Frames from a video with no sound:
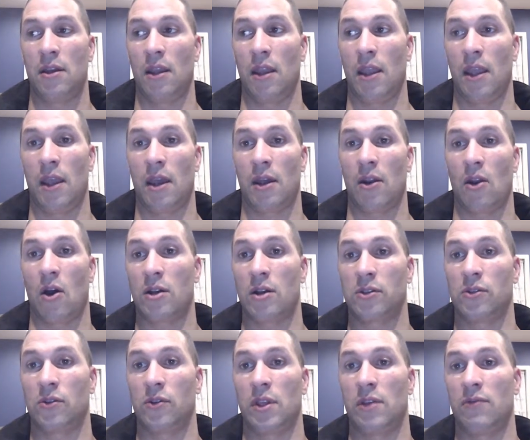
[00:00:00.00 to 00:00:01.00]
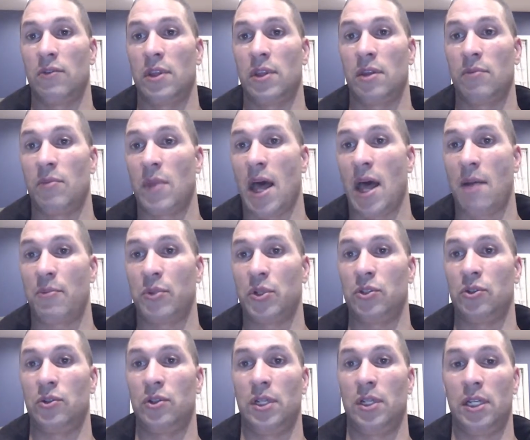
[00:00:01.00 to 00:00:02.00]
and also giving them the
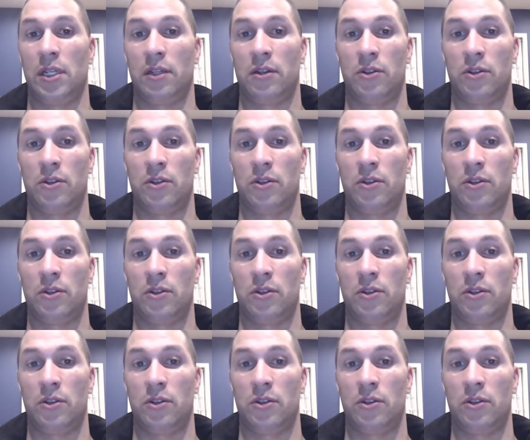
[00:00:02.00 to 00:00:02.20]
opportunity